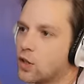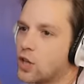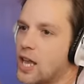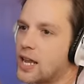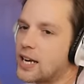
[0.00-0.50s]

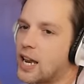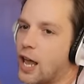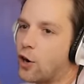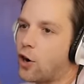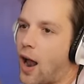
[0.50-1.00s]
He can
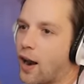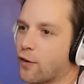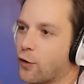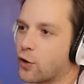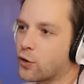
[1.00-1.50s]
hit her out
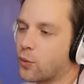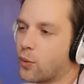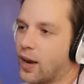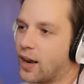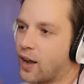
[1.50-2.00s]
of her,
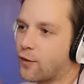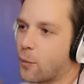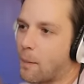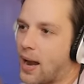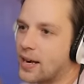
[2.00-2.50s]
wait, out of her
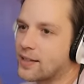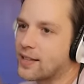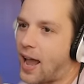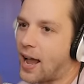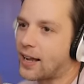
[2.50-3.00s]
main
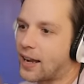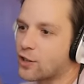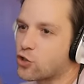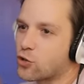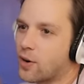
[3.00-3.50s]
attack? I
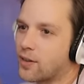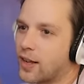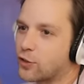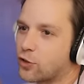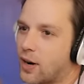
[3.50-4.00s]
can shoot her?
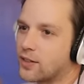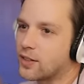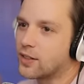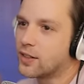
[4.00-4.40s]
That's crazy.